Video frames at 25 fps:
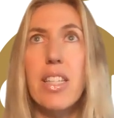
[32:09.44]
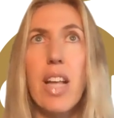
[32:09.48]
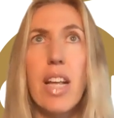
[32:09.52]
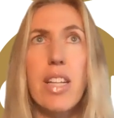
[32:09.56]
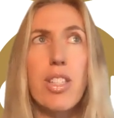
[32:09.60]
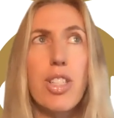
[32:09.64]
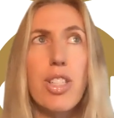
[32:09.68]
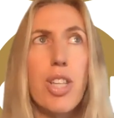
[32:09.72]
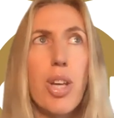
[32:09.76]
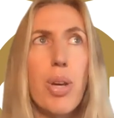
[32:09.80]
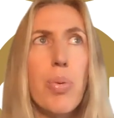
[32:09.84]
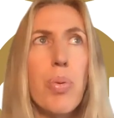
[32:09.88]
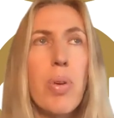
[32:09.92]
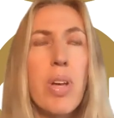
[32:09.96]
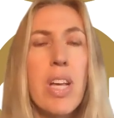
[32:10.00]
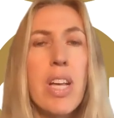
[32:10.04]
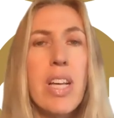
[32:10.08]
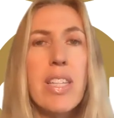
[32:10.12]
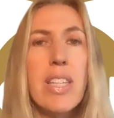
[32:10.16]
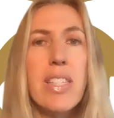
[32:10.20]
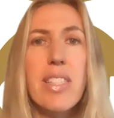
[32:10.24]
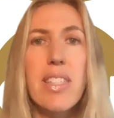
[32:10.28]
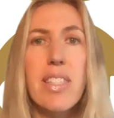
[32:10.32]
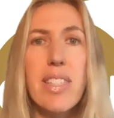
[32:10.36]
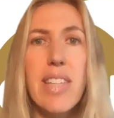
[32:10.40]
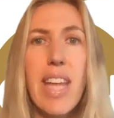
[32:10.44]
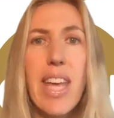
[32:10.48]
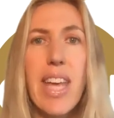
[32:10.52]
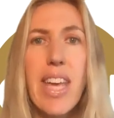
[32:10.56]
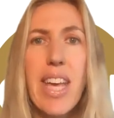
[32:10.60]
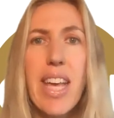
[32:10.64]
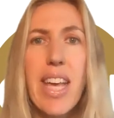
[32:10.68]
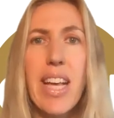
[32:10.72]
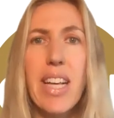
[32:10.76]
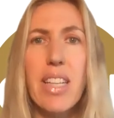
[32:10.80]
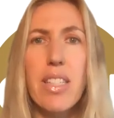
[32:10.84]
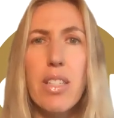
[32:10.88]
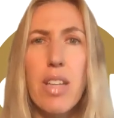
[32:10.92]
so
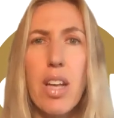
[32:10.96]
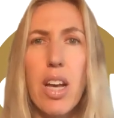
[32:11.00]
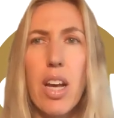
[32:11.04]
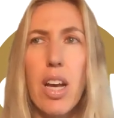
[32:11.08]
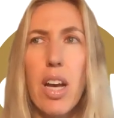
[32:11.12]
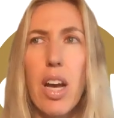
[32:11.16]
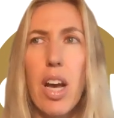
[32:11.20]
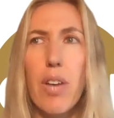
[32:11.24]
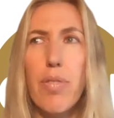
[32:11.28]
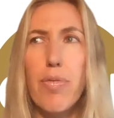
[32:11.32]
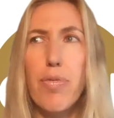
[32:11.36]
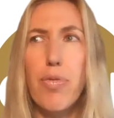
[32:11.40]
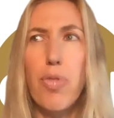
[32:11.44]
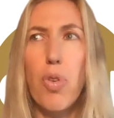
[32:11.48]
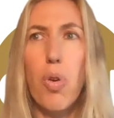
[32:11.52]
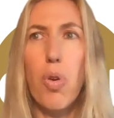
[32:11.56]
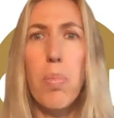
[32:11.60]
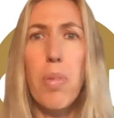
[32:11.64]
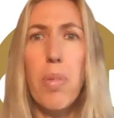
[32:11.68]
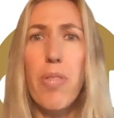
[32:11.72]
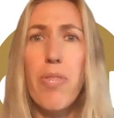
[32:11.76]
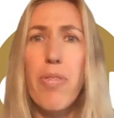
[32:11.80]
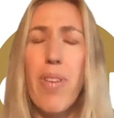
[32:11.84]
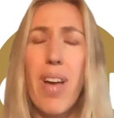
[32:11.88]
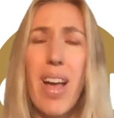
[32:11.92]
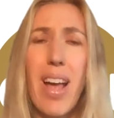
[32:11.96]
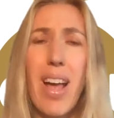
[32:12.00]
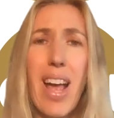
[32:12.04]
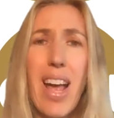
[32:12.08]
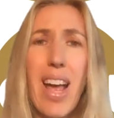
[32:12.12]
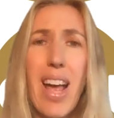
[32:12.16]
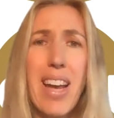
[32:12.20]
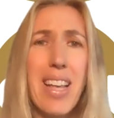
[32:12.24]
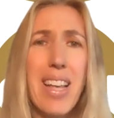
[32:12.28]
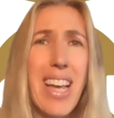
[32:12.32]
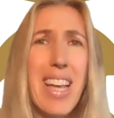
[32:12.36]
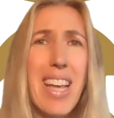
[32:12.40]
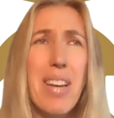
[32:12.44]
staking is a form of,
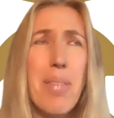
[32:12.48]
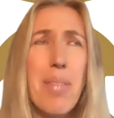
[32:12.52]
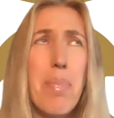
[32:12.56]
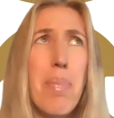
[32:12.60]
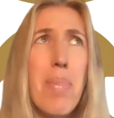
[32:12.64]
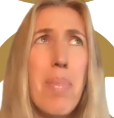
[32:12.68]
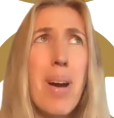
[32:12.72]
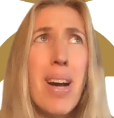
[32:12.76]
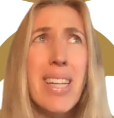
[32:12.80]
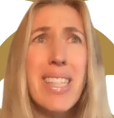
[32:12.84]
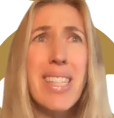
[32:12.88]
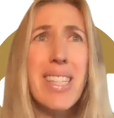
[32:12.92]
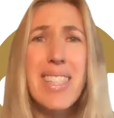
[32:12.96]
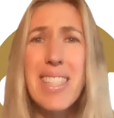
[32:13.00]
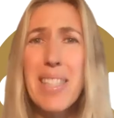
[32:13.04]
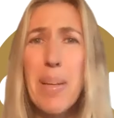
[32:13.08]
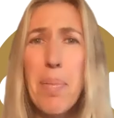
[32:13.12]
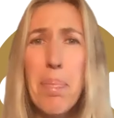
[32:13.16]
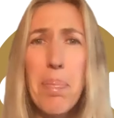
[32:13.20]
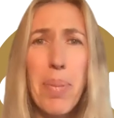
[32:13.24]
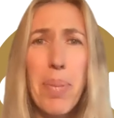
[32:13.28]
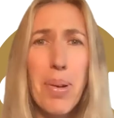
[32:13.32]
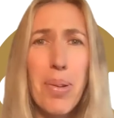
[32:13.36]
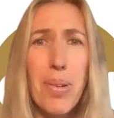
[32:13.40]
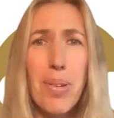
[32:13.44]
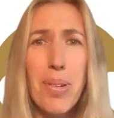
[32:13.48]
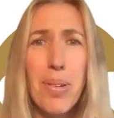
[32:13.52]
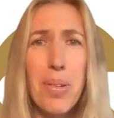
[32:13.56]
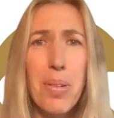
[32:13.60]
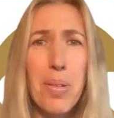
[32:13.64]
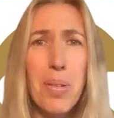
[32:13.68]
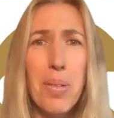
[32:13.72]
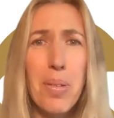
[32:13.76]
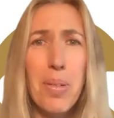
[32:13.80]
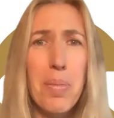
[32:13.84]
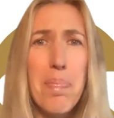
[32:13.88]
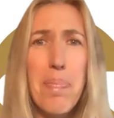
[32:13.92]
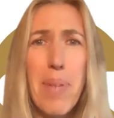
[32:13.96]
and again, in my
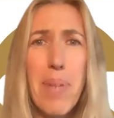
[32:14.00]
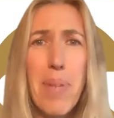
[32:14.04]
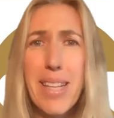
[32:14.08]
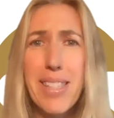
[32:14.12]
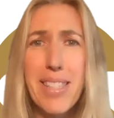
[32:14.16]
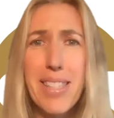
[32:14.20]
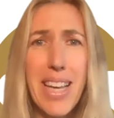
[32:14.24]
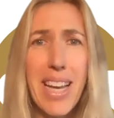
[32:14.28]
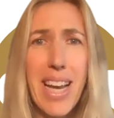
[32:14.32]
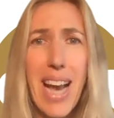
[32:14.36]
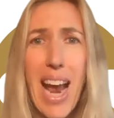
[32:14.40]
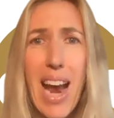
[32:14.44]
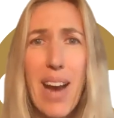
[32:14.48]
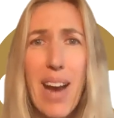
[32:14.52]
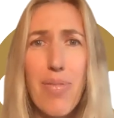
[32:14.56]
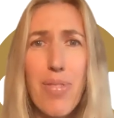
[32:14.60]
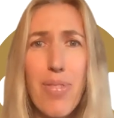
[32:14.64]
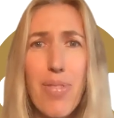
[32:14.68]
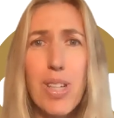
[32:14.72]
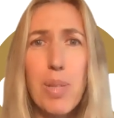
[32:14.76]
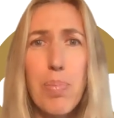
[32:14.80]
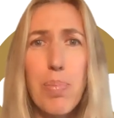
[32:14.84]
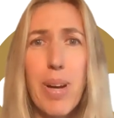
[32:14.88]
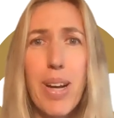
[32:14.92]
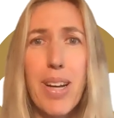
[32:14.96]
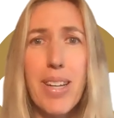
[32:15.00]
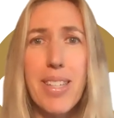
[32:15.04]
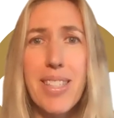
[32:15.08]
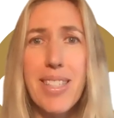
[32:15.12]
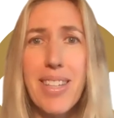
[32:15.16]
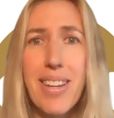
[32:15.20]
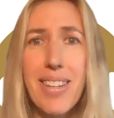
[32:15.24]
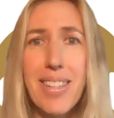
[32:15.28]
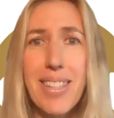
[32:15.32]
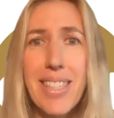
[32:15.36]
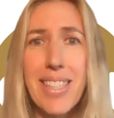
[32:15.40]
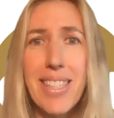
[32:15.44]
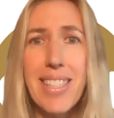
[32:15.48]
simple, basic, average person
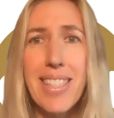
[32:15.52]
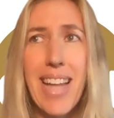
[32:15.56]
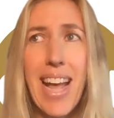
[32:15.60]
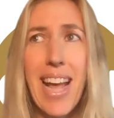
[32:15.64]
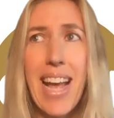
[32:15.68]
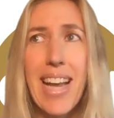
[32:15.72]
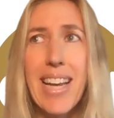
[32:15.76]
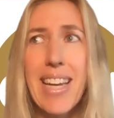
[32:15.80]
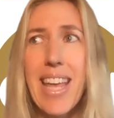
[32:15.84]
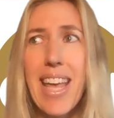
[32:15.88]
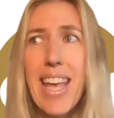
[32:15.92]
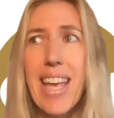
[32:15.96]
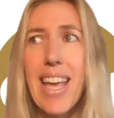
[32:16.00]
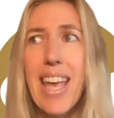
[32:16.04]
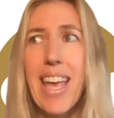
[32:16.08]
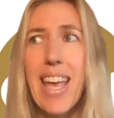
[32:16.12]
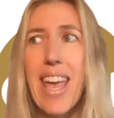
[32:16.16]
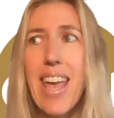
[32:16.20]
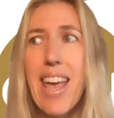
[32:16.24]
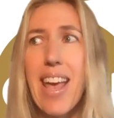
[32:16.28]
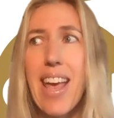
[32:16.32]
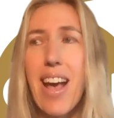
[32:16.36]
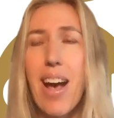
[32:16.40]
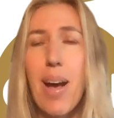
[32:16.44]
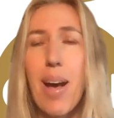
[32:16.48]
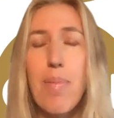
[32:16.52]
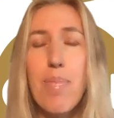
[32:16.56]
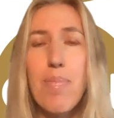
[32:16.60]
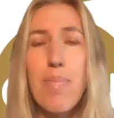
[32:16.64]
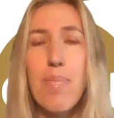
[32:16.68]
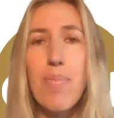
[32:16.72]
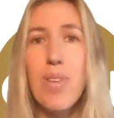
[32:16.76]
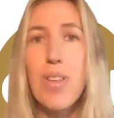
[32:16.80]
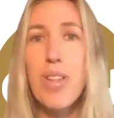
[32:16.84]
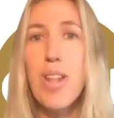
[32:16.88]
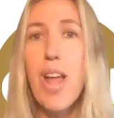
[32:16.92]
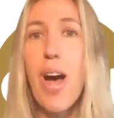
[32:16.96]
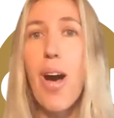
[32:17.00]
understanding here,
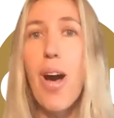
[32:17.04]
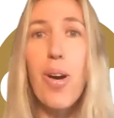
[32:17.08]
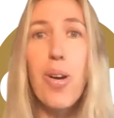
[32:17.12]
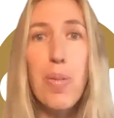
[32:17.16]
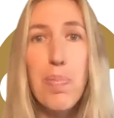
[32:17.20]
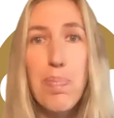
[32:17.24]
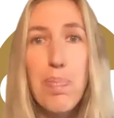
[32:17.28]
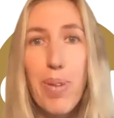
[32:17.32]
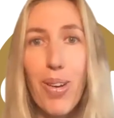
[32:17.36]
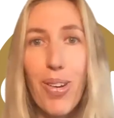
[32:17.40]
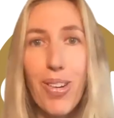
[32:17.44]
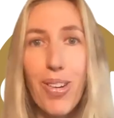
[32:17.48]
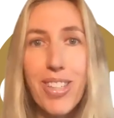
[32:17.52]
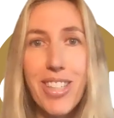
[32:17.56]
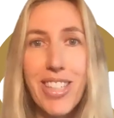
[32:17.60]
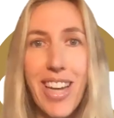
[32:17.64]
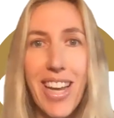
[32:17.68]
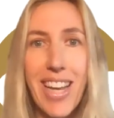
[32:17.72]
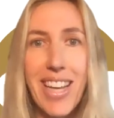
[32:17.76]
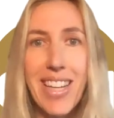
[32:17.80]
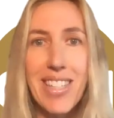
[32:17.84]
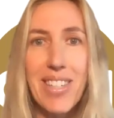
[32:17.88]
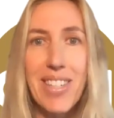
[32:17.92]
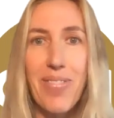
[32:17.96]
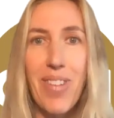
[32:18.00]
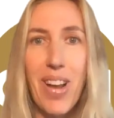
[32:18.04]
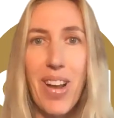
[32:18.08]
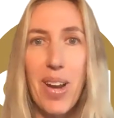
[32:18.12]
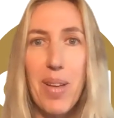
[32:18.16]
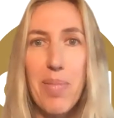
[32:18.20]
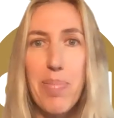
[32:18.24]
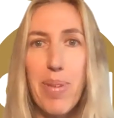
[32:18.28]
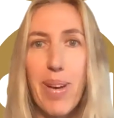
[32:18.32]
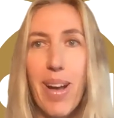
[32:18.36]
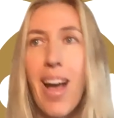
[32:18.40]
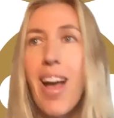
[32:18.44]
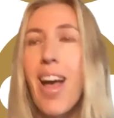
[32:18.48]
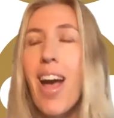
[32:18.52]
I'm no blockchain
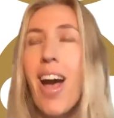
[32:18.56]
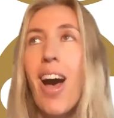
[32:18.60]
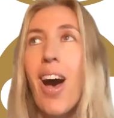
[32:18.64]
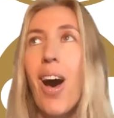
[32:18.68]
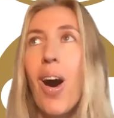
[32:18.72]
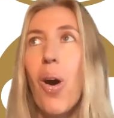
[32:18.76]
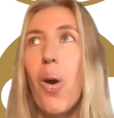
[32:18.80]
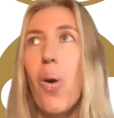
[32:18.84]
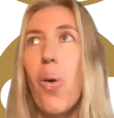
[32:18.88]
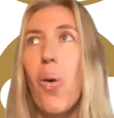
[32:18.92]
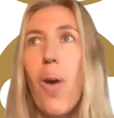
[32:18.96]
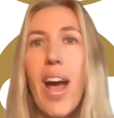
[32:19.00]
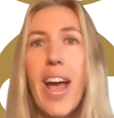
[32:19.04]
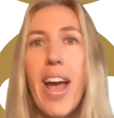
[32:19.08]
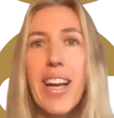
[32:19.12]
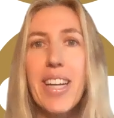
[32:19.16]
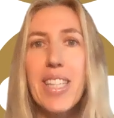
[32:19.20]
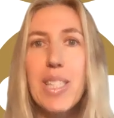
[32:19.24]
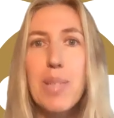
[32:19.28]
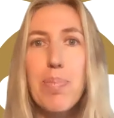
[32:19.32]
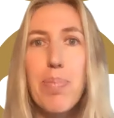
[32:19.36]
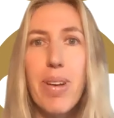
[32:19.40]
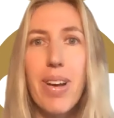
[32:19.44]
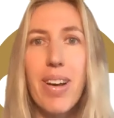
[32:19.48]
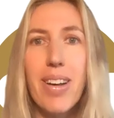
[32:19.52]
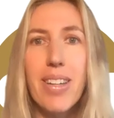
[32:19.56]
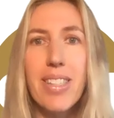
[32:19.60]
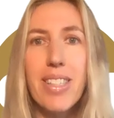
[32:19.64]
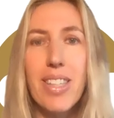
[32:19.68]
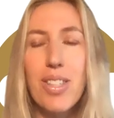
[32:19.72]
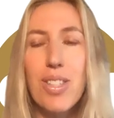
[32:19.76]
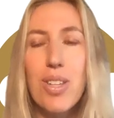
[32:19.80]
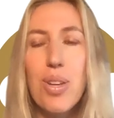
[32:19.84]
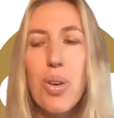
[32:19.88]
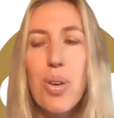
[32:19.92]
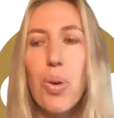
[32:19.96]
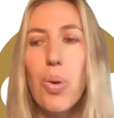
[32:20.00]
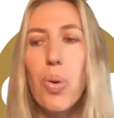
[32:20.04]
developer or expert
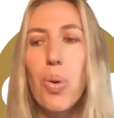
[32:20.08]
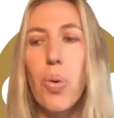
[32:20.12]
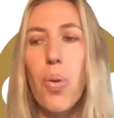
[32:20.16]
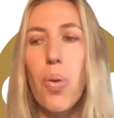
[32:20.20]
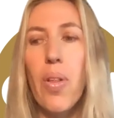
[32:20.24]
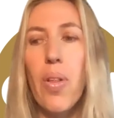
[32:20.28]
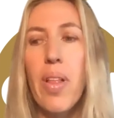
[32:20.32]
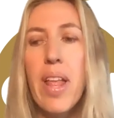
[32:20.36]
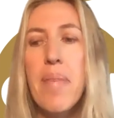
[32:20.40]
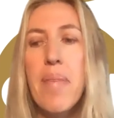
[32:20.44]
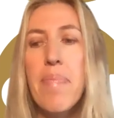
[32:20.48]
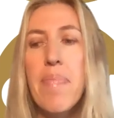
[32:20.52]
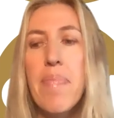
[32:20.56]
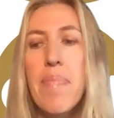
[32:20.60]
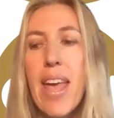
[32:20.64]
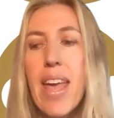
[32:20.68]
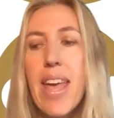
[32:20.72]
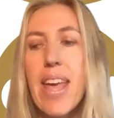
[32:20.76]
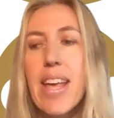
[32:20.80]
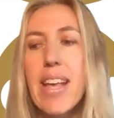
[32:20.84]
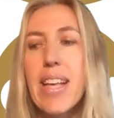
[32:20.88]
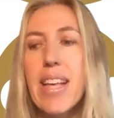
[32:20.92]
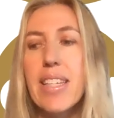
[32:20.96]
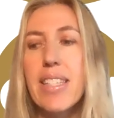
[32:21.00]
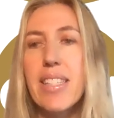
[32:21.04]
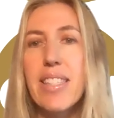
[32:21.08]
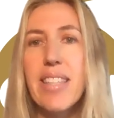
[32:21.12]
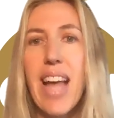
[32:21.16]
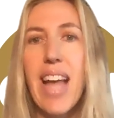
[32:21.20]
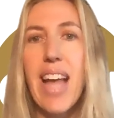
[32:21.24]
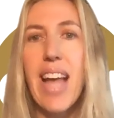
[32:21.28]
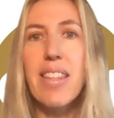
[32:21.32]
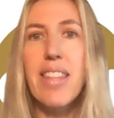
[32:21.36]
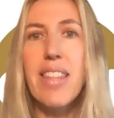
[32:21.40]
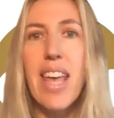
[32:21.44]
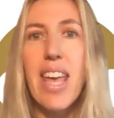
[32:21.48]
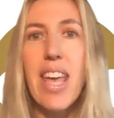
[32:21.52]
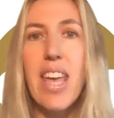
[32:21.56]
at all, is
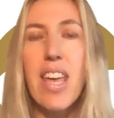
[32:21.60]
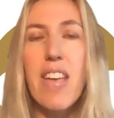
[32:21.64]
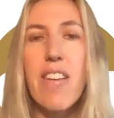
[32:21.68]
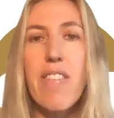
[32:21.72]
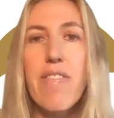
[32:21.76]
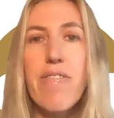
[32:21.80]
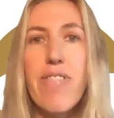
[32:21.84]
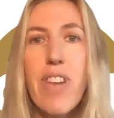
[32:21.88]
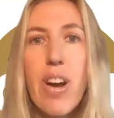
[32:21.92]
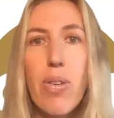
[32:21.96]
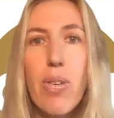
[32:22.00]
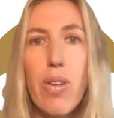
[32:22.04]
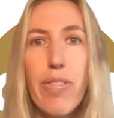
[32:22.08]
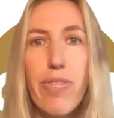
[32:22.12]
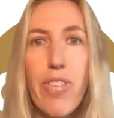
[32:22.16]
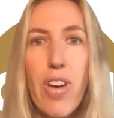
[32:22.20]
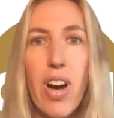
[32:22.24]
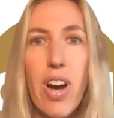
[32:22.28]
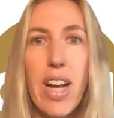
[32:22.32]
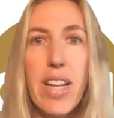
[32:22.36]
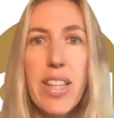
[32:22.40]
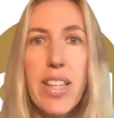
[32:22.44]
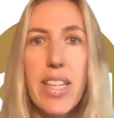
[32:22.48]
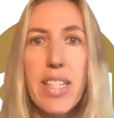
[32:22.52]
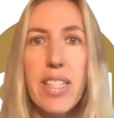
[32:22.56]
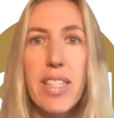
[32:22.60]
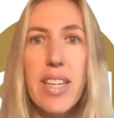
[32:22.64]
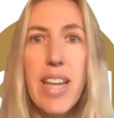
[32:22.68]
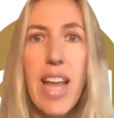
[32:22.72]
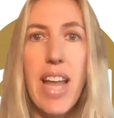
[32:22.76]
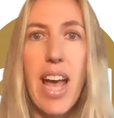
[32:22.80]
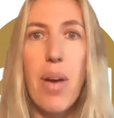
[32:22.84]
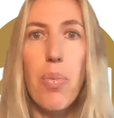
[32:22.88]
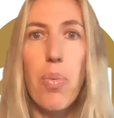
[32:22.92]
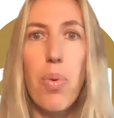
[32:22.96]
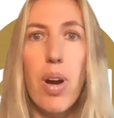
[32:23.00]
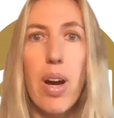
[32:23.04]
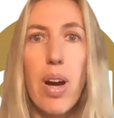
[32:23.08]
that they verify this
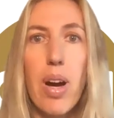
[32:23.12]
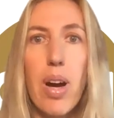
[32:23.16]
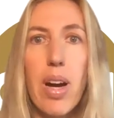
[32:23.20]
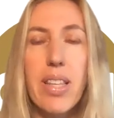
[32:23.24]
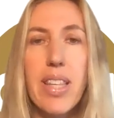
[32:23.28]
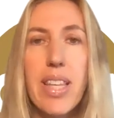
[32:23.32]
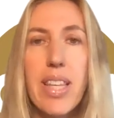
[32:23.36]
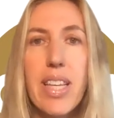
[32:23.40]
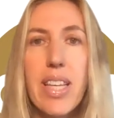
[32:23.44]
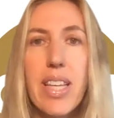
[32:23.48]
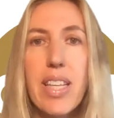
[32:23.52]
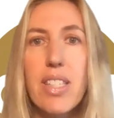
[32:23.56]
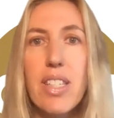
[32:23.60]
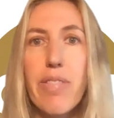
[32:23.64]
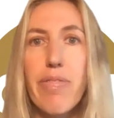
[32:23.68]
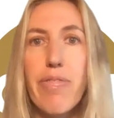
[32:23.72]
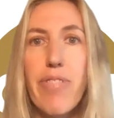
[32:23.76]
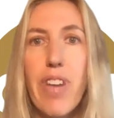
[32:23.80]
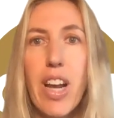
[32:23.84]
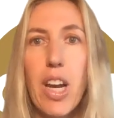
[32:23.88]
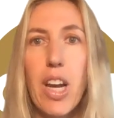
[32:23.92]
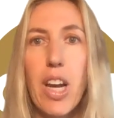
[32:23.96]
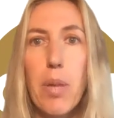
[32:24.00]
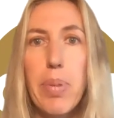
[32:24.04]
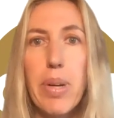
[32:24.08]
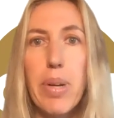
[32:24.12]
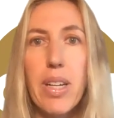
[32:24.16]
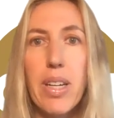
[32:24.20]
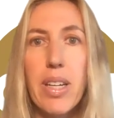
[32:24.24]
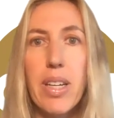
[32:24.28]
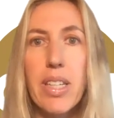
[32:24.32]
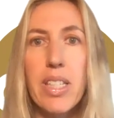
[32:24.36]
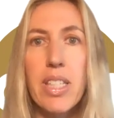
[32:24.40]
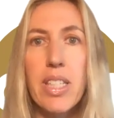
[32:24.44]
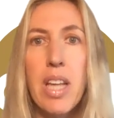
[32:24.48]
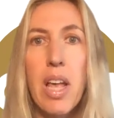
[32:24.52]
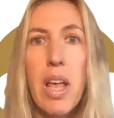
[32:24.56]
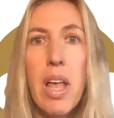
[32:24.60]
network. These
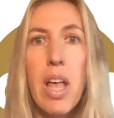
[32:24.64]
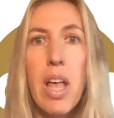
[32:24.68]
developers,